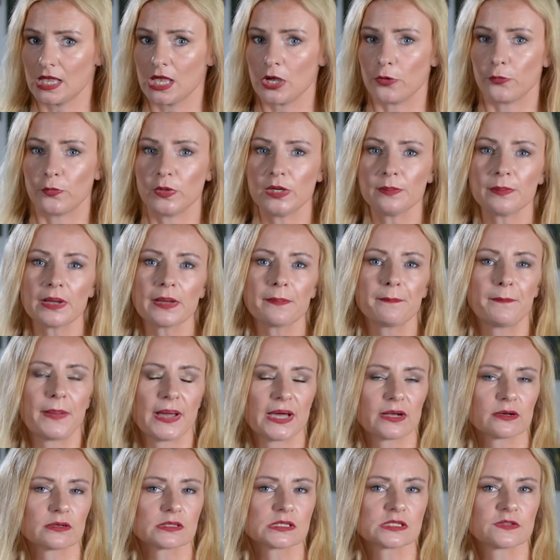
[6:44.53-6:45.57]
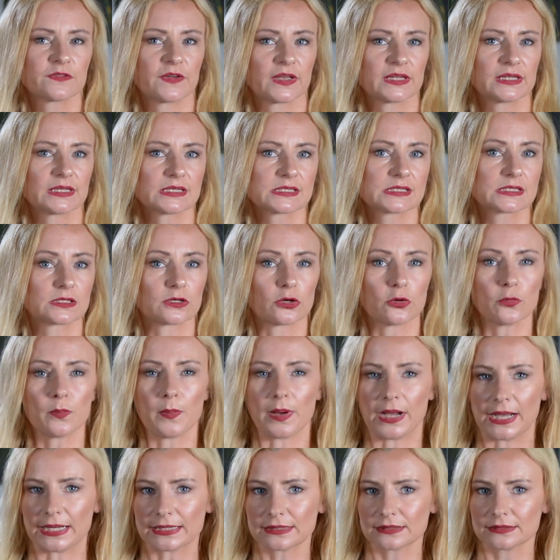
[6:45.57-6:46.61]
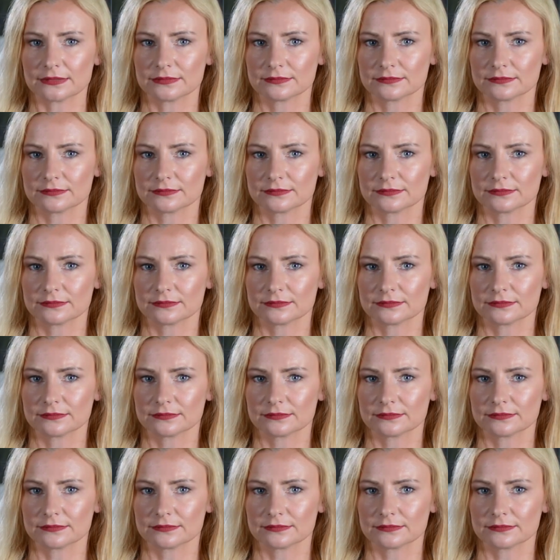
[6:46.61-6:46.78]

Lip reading: will my parrot's feathers grow back?